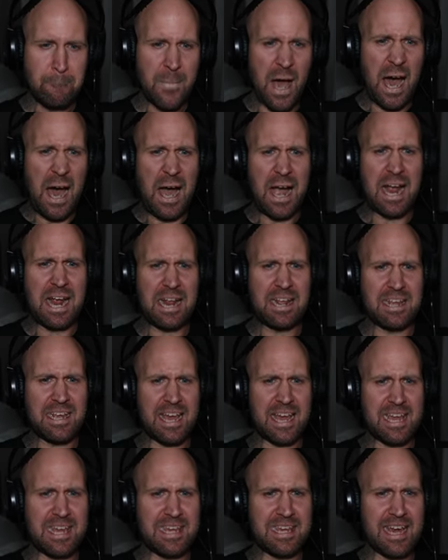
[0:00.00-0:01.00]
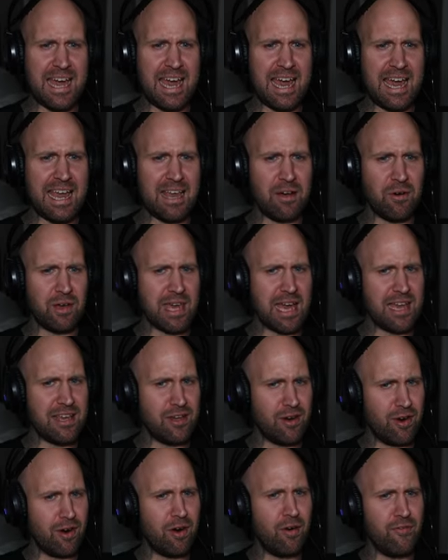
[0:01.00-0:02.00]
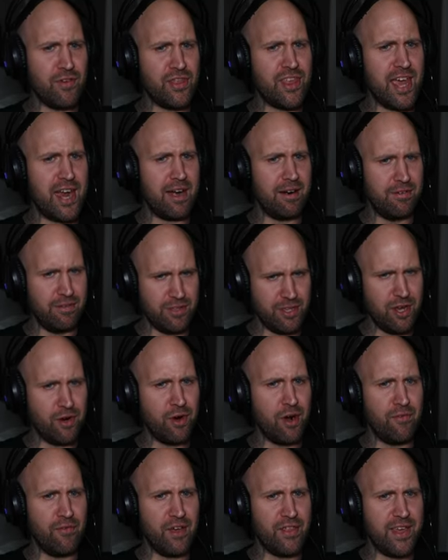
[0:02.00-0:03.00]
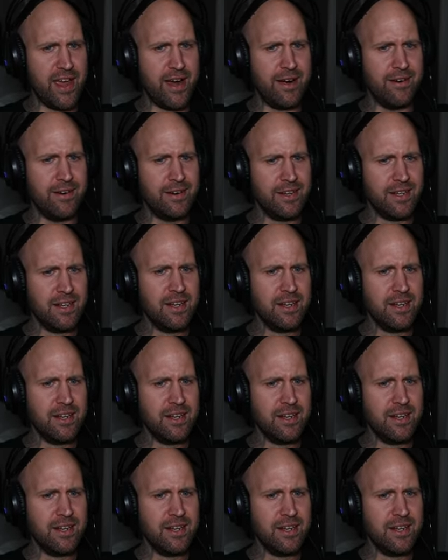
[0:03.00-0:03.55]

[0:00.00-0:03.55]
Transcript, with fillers: Oh, yay, yay. Okay, you're over there. You're over there.